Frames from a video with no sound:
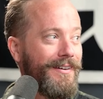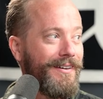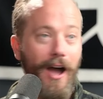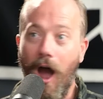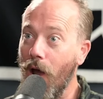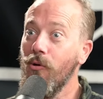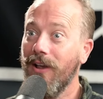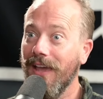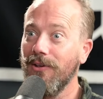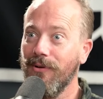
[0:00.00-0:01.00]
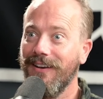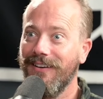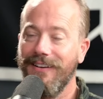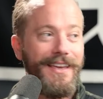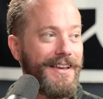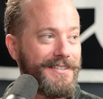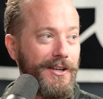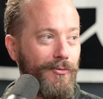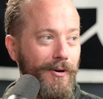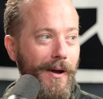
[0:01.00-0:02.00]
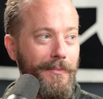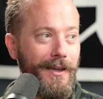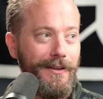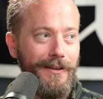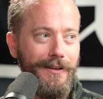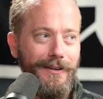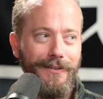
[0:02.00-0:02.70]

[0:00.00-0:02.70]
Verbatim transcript: I'll pose with that. I will get you one. Really? Yes, I'm Neil, so remind excited.